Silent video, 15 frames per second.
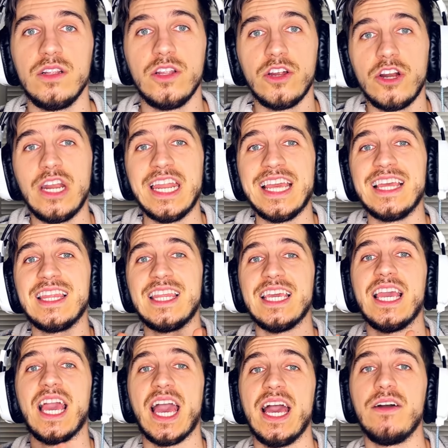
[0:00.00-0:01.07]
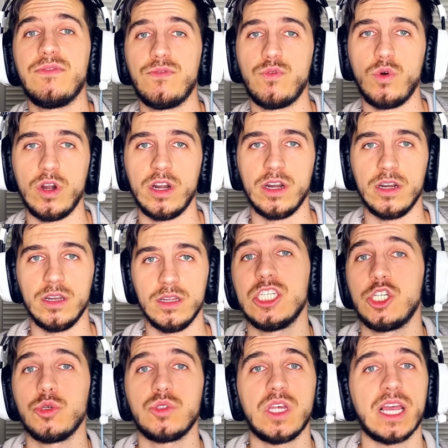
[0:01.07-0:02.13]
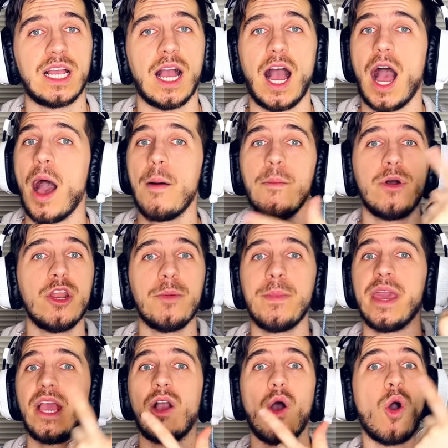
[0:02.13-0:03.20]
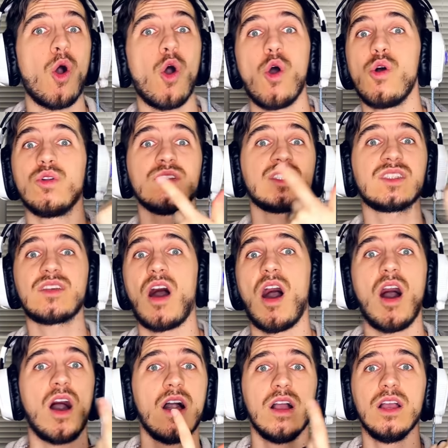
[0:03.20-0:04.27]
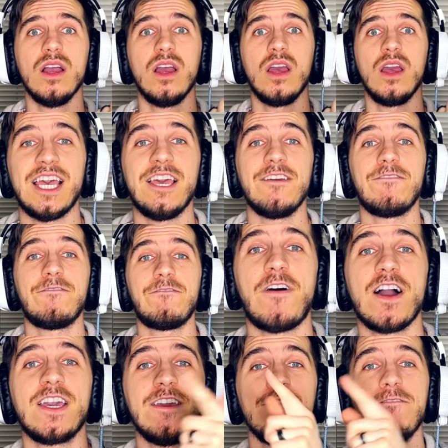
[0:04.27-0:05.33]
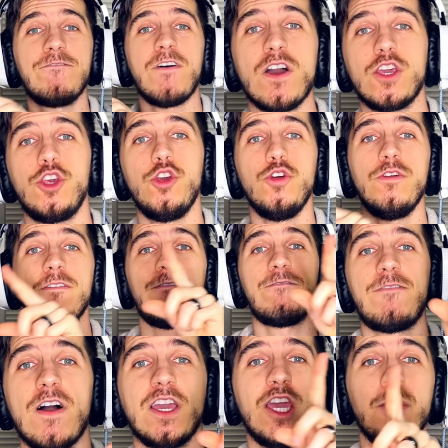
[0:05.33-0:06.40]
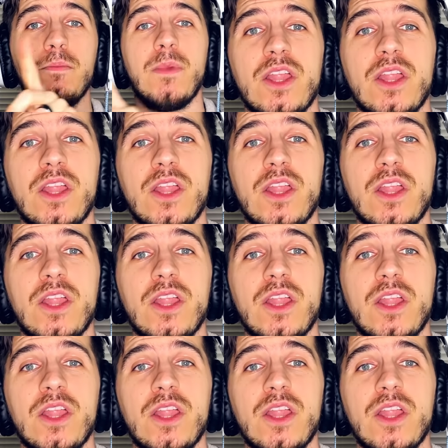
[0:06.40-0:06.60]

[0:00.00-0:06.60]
learning the F word. She was like, I'm gonna make a whole song saying fucking fuck you, fucking